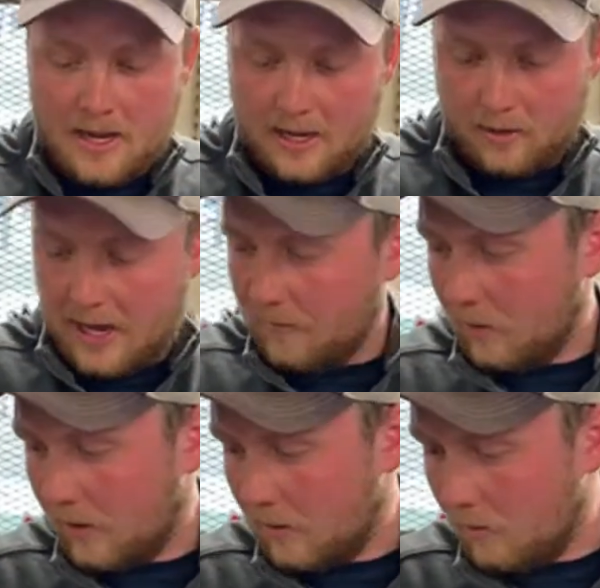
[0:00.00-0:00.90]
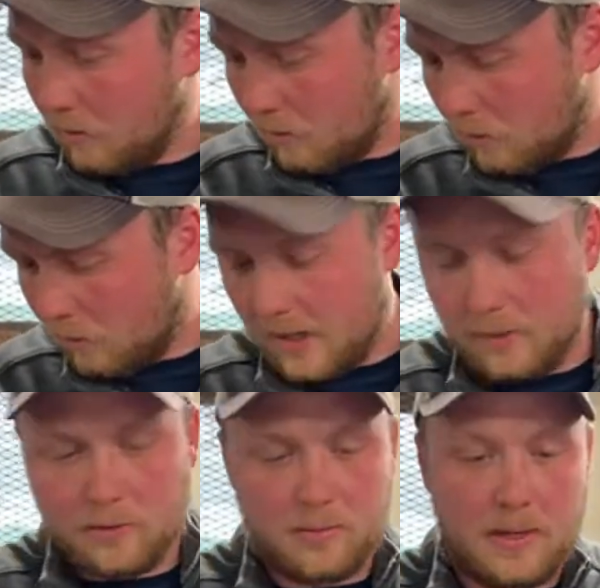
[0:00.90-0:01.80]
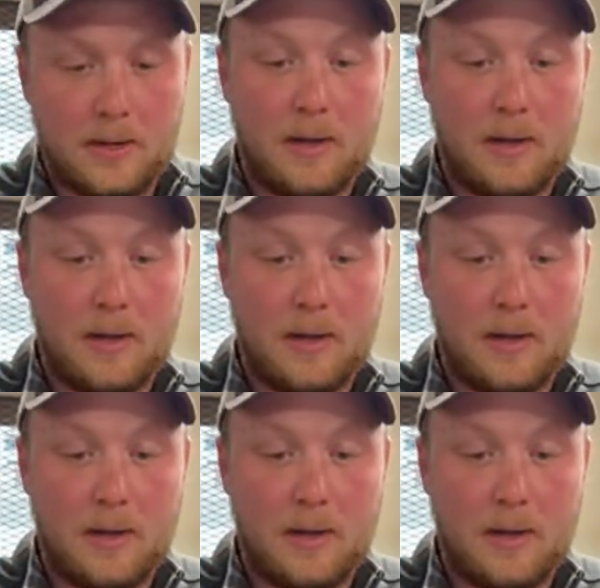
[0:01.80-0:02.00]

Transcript: I don't have one ready with me here,